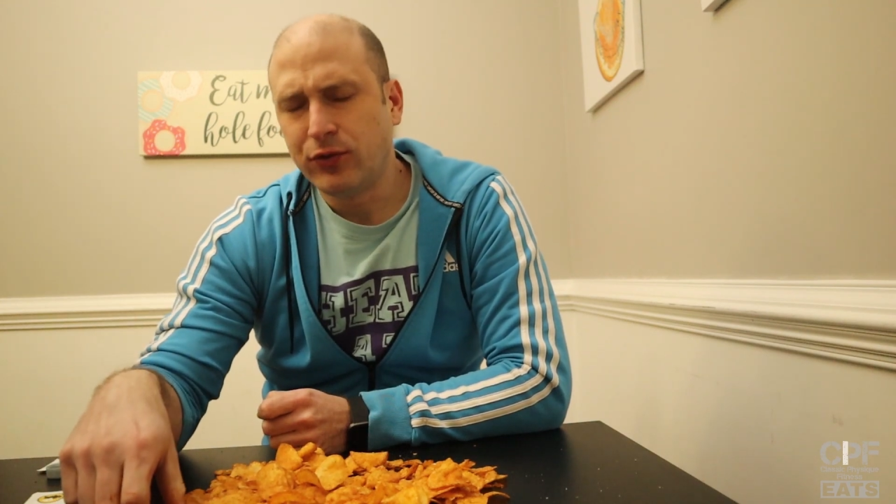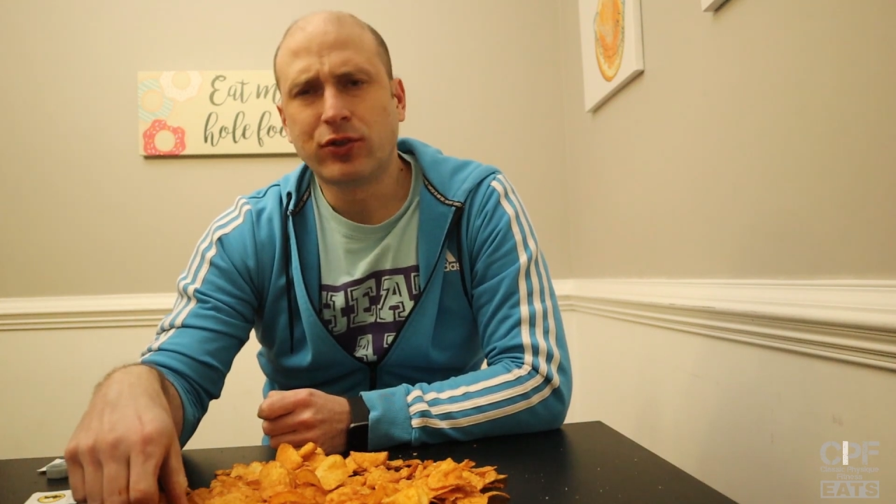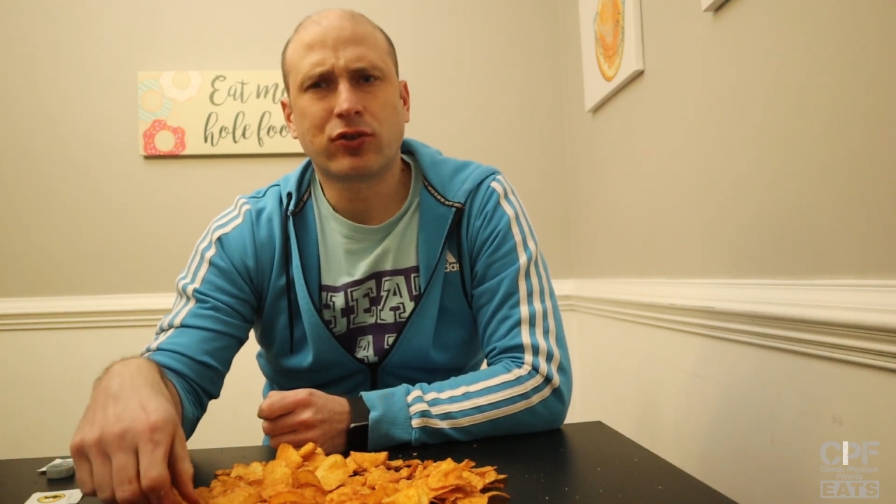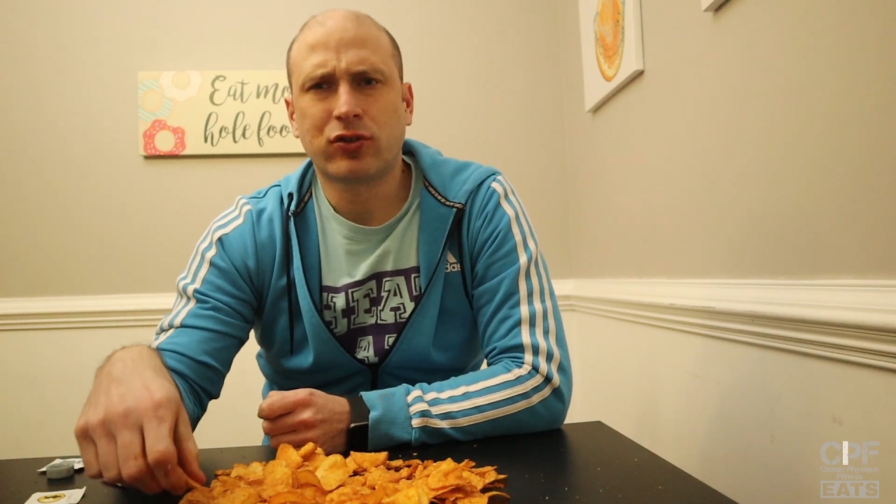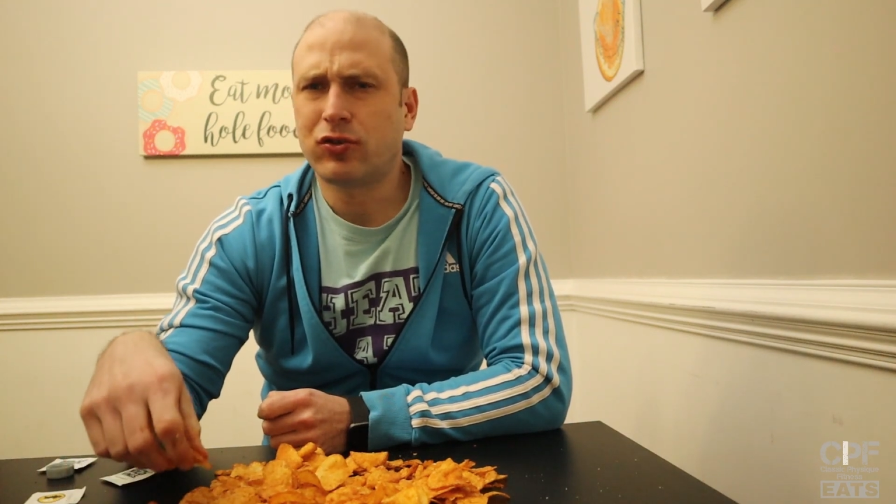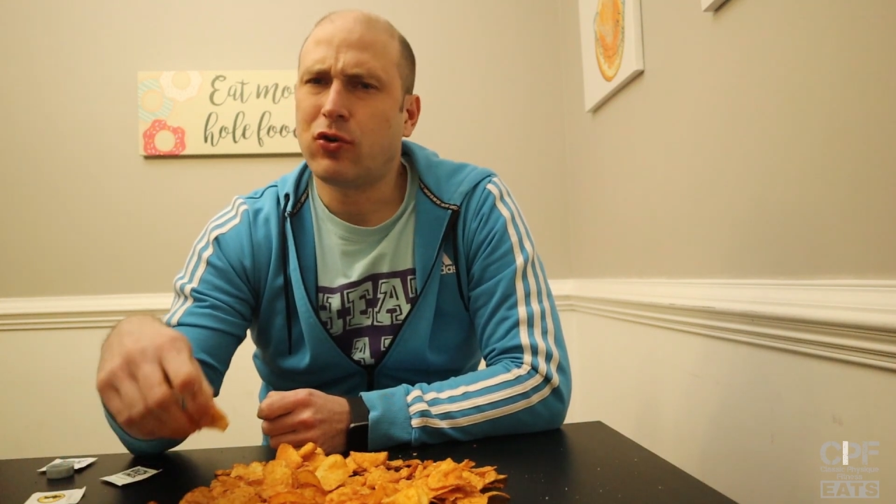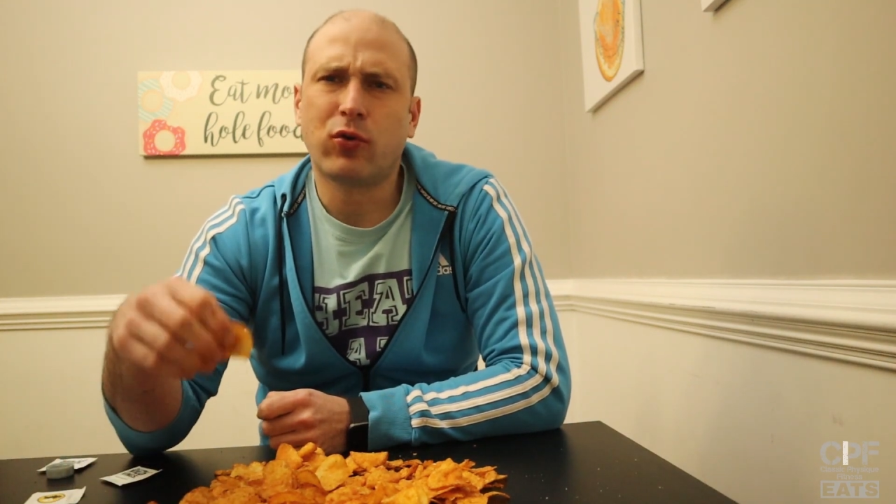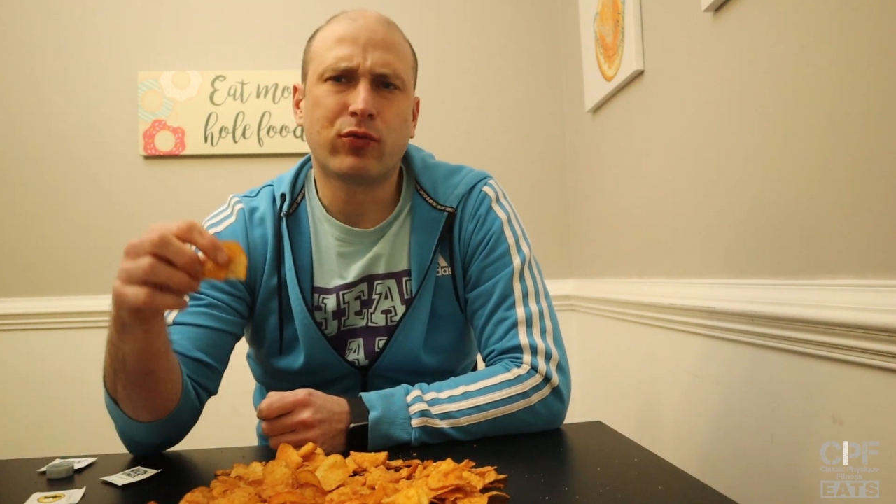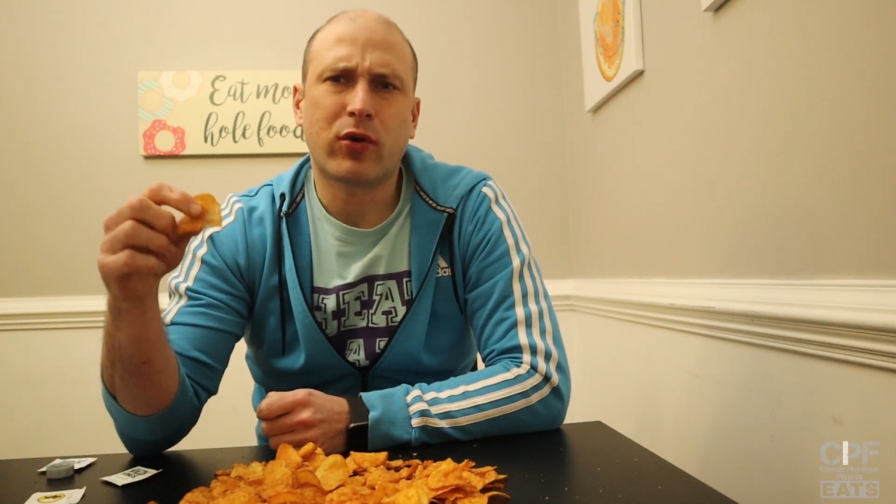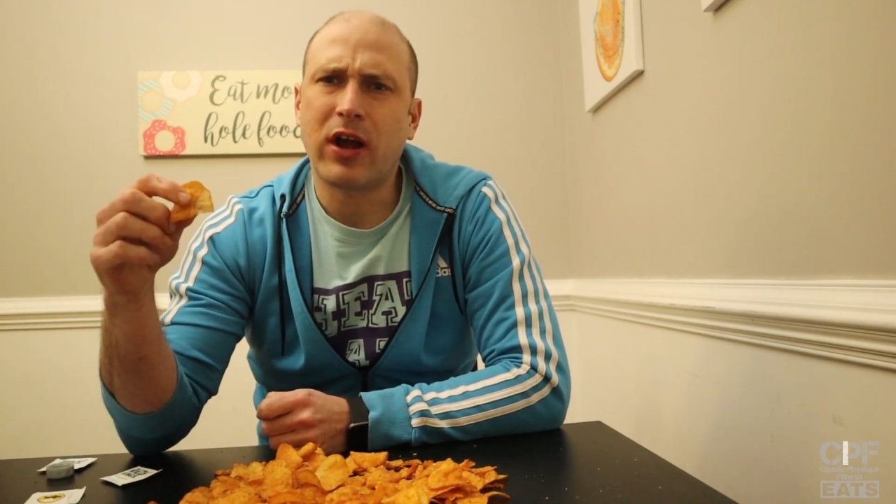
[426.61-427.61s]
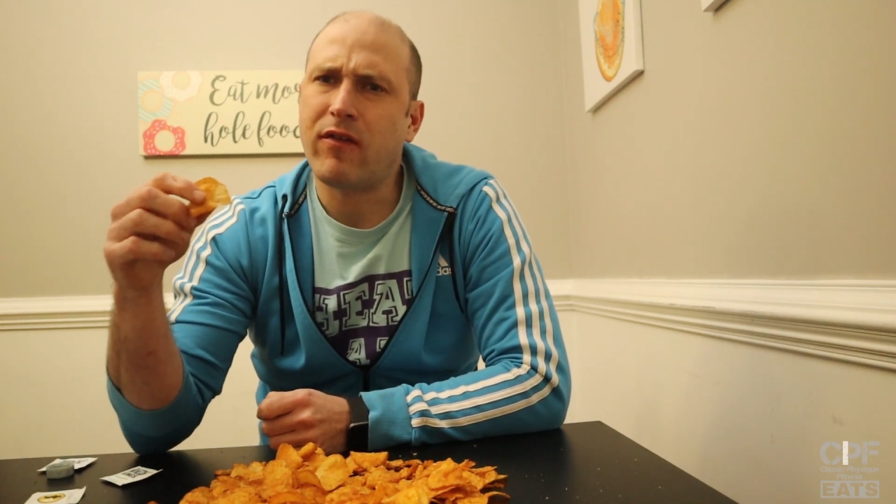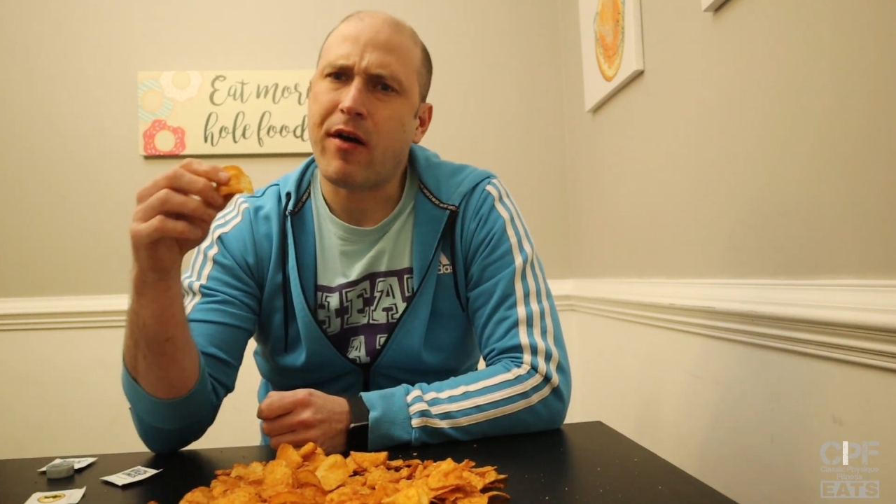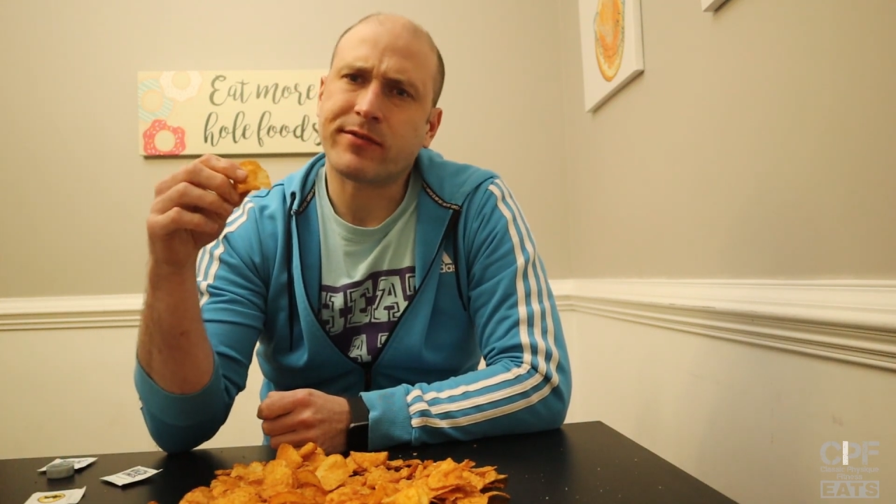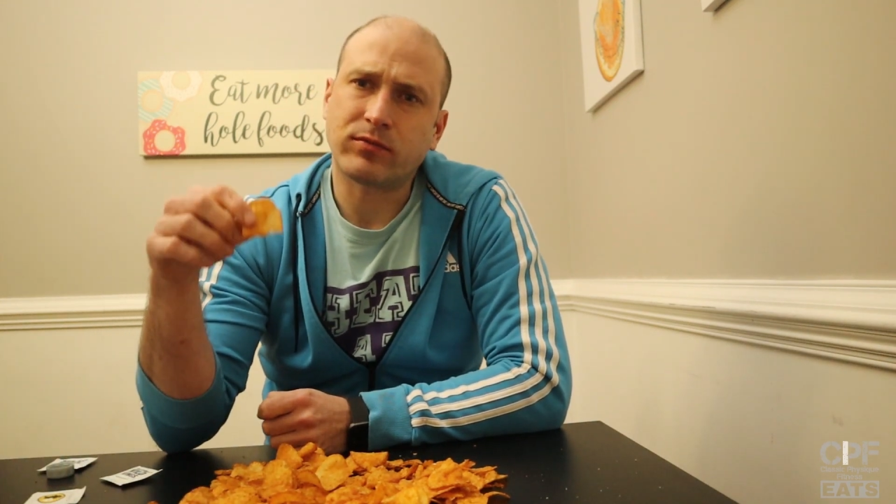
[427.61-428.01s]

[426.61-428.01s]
use code whatever.